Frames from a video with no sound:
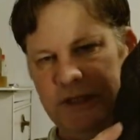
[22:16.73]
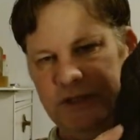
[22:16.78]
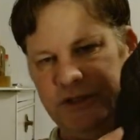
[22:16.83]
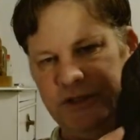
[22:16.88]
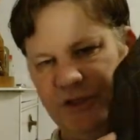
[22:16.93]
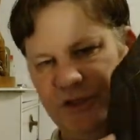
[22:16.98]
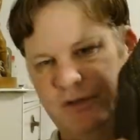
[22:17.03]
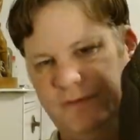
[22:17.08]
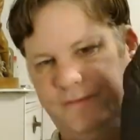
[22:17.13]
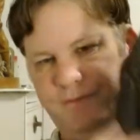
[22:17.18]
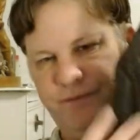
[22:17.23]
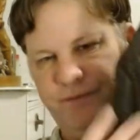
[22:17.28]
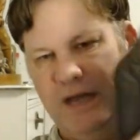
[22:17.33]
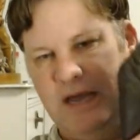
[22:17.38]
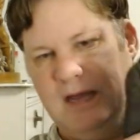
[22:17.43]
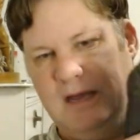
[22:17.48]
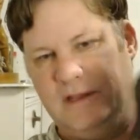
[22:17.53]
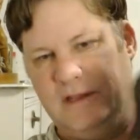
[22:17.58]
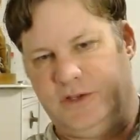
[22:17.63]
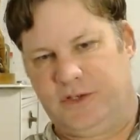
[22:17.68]
As it's a
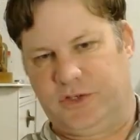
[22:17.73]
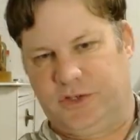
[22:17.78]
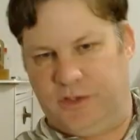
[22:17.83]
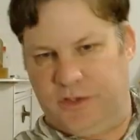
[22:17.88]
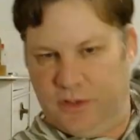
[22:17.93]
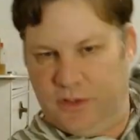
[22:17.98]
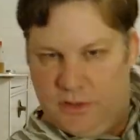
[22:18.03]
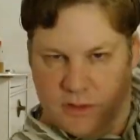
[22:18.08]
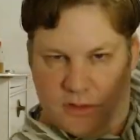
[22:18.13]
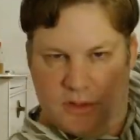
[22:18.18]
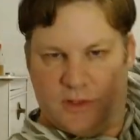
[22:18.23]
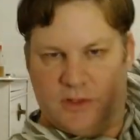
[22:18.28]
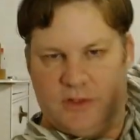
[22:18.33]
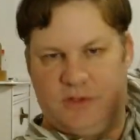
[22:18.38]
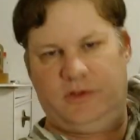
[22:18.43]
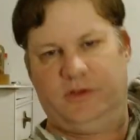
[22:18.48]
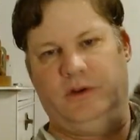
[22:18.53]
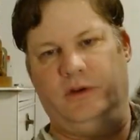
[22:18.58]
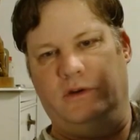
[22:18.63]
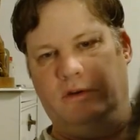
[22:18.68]
vest.
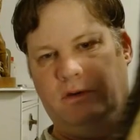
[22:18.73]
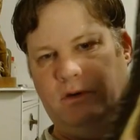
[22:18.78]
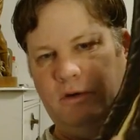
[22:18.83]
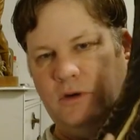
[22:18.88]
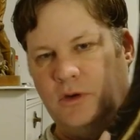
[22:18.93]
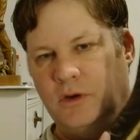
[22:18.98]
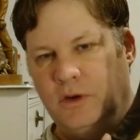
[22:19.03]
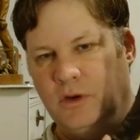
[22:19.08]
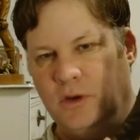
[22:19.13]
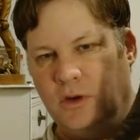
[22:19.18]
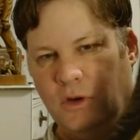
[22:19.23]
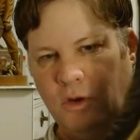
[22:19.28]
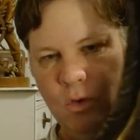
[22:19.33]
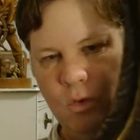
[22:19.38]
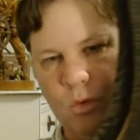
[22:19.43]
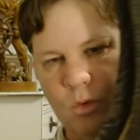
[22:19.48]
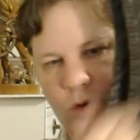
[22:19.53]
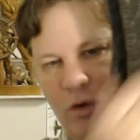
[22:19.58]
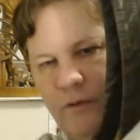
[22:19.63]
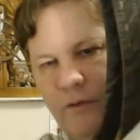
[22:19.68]
It's an
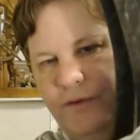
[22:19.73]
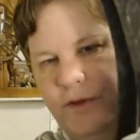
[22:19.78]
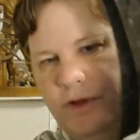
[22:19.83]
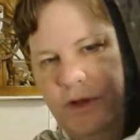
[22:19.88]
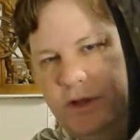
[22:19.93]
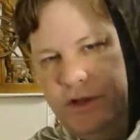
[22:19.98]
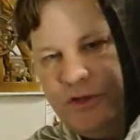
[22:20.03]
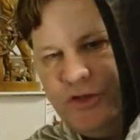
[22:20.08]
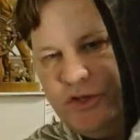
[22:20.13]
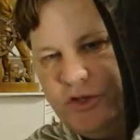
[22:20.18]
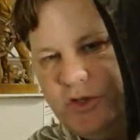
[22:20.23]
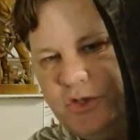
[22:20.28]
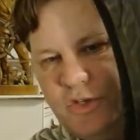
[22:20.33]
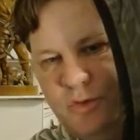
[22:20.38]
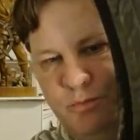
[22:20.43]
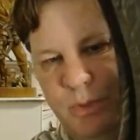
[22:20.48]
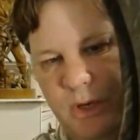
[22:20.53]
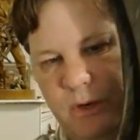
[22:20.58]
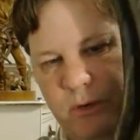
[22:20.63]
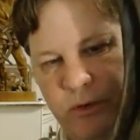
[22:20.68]
Orvis
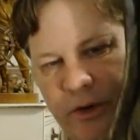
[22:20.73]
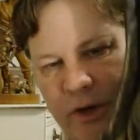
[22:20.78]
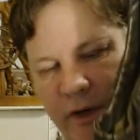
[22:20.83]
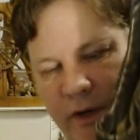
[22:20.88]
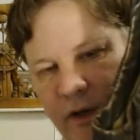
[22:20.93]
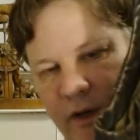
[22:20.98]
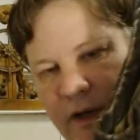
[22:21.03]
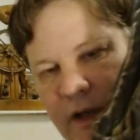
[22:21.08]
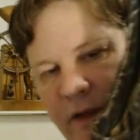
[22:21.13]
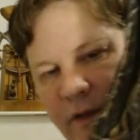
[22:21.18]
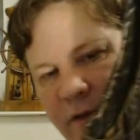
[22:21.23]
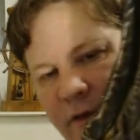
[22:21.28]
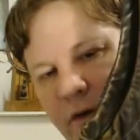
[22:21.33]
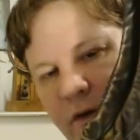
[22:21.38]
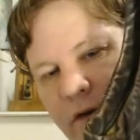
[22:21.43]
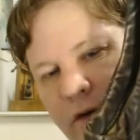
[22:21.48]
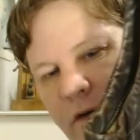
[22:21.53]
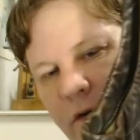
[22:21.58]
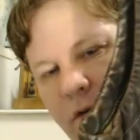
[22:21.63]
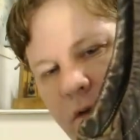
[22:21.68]
Spirit
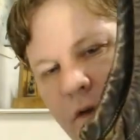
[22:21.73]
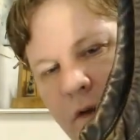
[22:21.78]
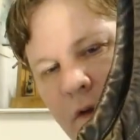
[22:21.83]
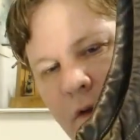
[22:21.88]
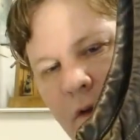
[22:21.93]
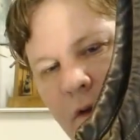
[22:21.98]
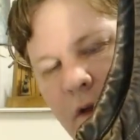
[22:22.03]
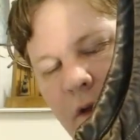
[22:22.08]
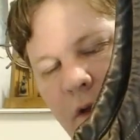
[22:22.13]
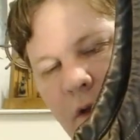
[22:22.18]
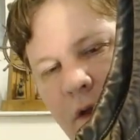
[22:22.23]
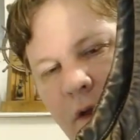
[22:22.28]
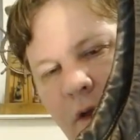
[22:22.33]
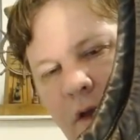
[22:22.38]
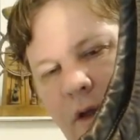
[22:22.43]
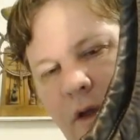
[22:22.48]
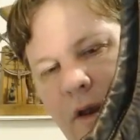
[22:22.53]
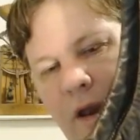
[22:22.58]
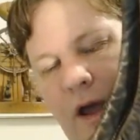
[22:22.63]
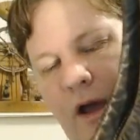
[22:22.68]
leather.
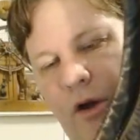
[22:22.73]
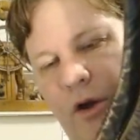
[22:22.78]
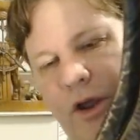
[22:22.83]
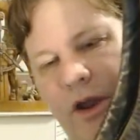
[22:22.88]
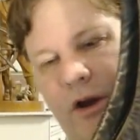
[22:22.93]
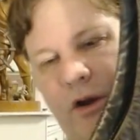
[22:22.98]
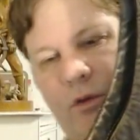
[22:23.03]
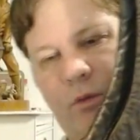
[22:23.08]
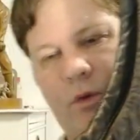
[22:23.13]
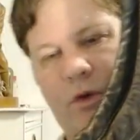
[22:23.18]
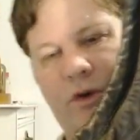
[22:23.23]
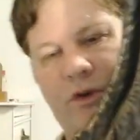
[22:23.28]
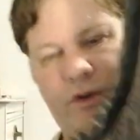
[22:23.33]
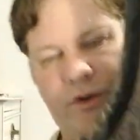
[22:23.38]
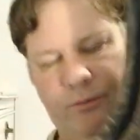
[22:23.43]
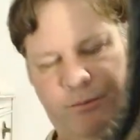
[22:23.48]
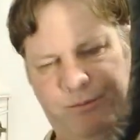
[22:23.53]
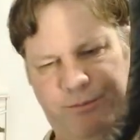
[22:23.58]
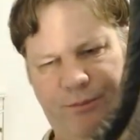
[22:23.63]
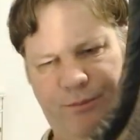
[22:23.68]
Now here we're
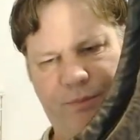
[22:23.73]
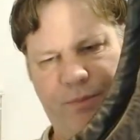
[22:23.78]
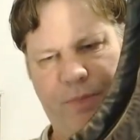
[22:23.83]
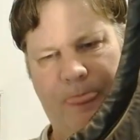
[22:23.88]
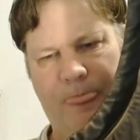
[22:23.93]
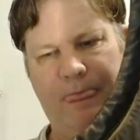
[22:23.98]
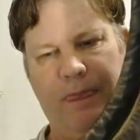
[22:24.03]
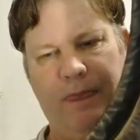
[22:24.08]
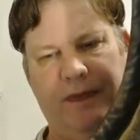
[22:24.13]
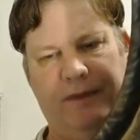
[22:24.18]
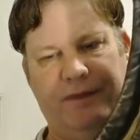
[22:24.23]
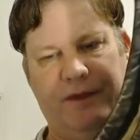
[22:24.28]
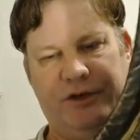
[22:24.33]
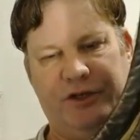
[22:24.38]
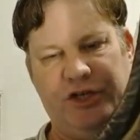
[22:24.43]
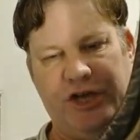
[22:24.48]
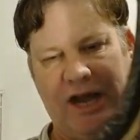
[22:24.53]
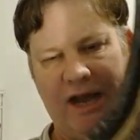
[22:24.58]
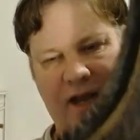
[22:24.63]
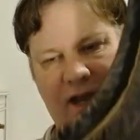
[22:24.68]
in the
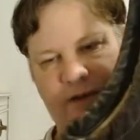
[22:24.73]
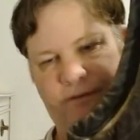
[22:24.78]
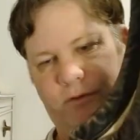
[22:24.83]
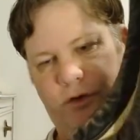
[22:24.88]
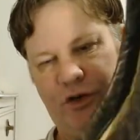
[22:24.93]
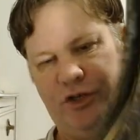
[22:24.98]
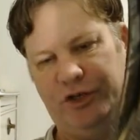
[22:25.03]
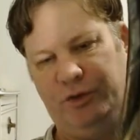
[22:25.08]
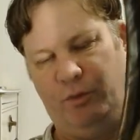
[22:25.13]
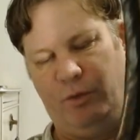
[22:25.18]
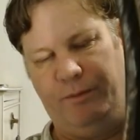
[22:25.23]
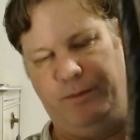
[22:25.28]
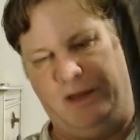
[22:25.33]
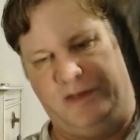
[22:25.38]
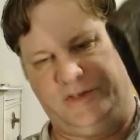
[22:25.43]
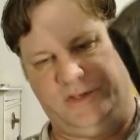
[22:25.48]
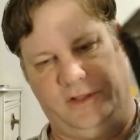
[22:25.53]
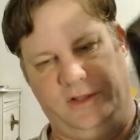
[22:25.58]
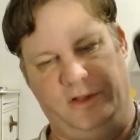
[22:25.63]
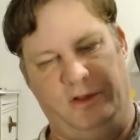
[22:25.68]
jacket version. We're
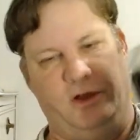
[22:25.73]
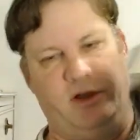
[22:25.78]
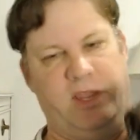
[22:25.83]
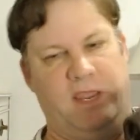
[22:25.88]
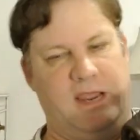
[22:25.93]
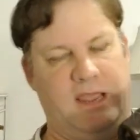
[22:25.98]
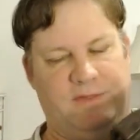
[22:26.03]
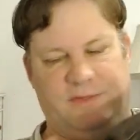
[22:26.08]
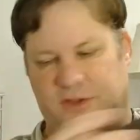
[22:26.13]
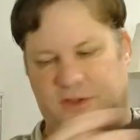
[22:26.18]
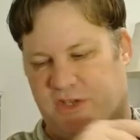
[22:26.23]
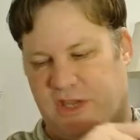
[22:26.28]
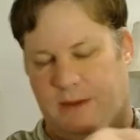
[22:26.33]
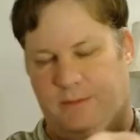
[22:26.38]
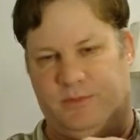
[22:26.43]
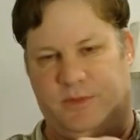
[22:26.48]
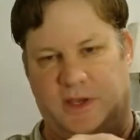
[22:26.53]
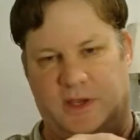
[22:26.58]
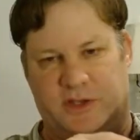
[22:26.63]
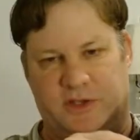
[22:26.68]
basically looking at the
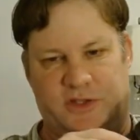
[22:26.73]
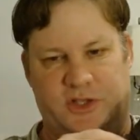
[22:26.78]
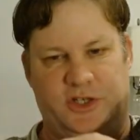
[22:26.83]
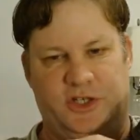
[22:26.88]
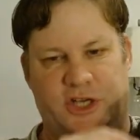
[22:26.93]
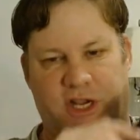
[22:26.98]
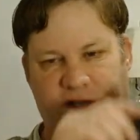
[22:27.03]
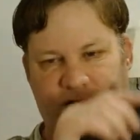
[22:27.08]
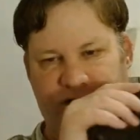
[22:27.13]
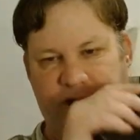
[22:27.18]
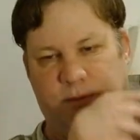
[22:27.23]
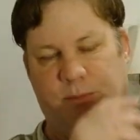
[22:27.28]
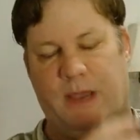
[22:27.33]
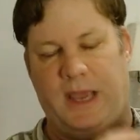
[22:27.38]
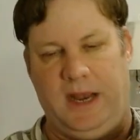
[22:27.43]
same thing as the J.C.